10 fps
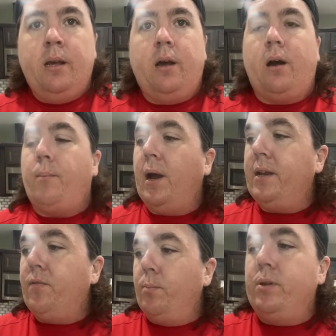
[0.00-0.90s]
Might
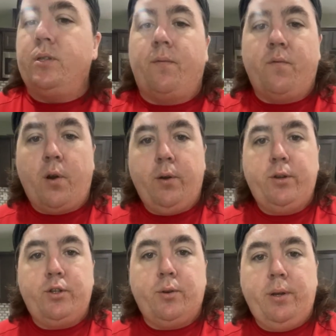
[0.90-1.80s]
even put some
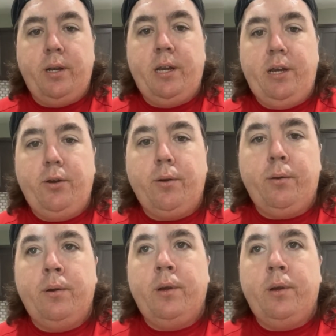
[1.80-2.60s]
furniture in here.